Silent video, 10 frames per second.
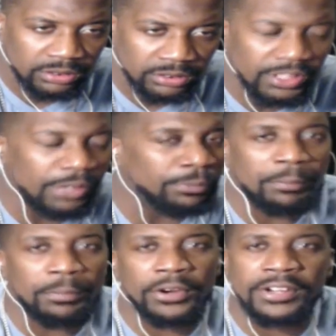
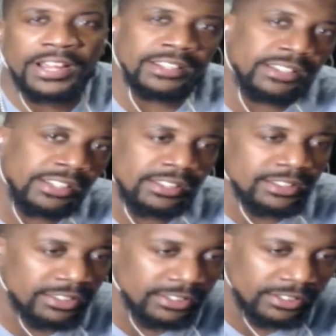September nineteenth
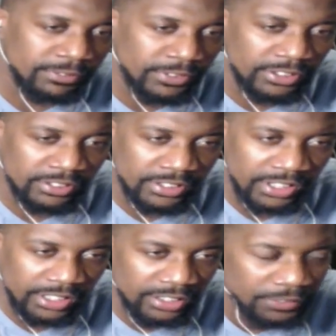is the first
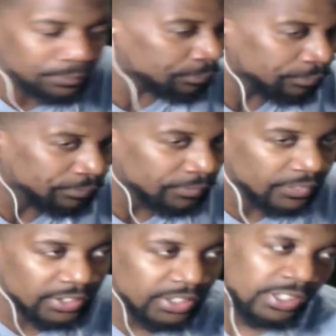day
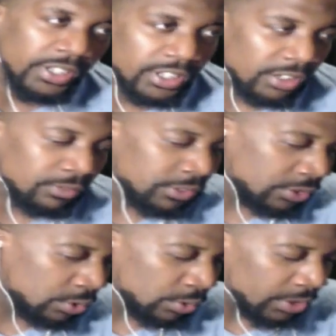of the
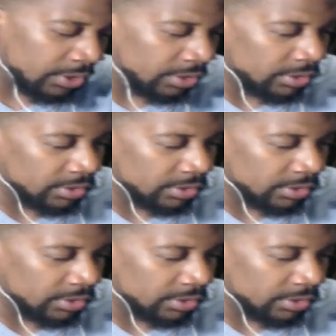tour,